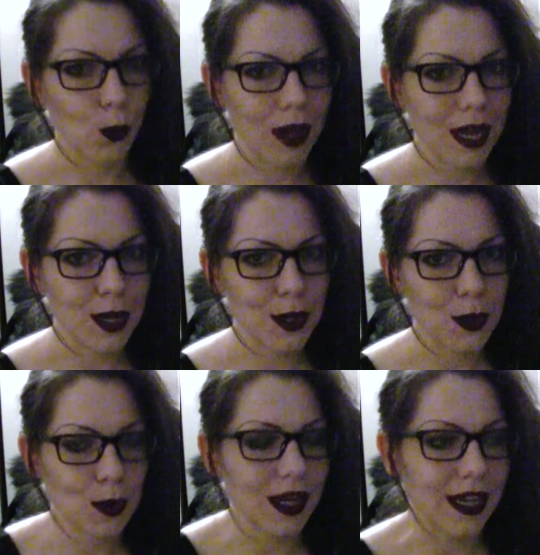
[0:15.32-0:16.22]

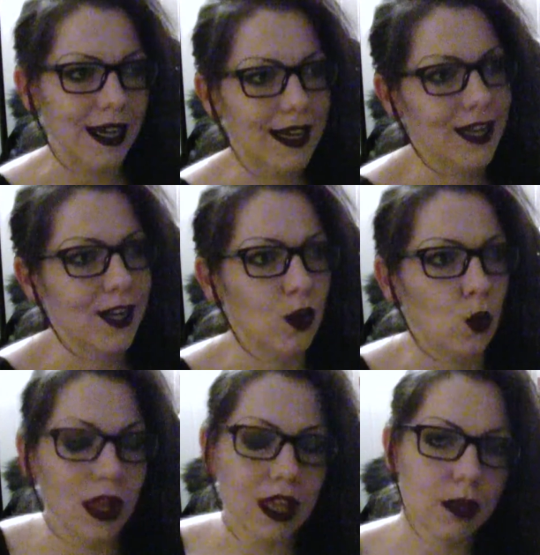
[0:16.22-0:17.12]
Hello and
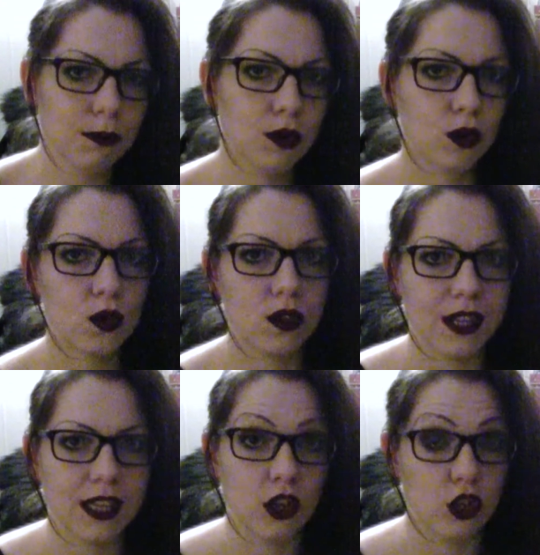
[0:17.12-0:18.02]
welcome to
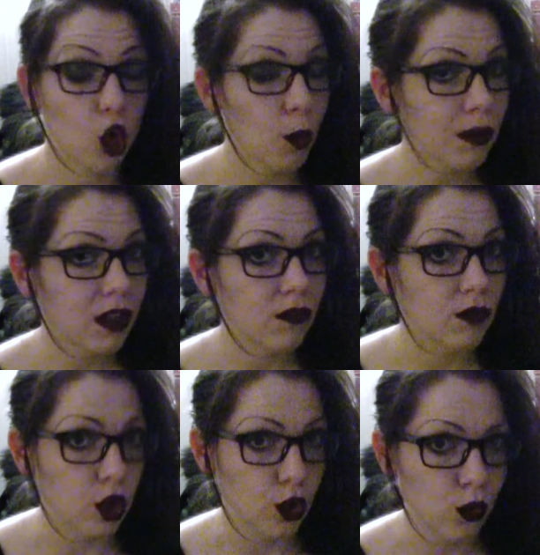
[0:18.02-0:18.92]
the Dystopian
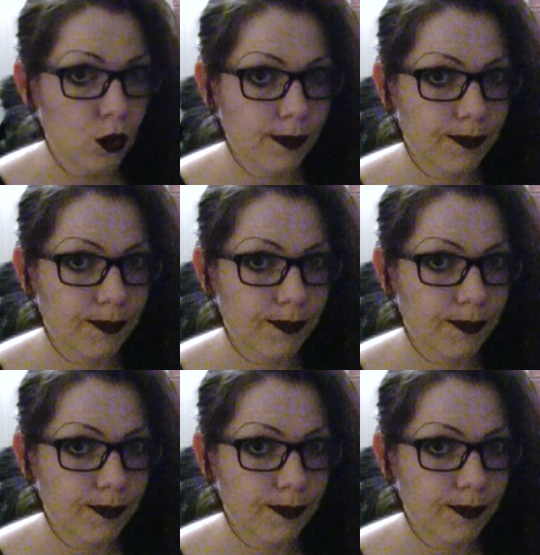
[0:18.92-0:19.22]
View.